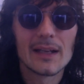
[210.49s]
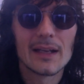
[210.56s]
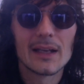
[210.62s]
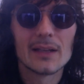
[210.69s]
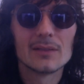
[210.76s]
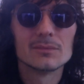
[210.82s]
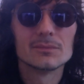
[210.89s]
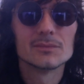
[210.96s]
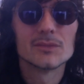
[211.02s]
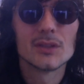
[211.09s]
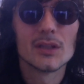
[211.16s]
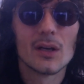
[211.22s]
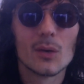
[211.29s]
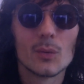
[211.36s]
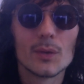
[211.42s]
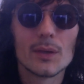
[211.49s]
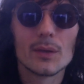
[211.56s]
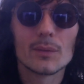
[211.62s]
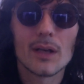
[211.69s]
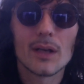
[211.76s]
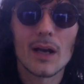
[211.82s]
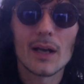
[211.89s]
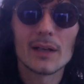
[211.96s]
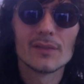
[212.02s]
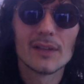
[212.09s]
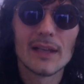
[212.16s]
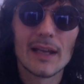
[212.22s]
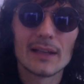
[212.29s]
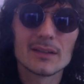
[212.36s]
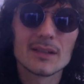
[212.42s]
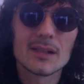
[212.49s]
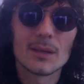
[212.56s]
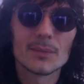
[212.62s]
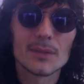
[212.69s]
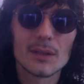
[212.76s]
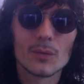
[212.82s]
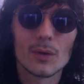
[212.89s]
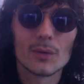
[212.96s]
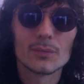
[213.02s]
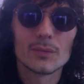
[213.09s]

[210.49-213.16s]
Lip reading: and we kind of led something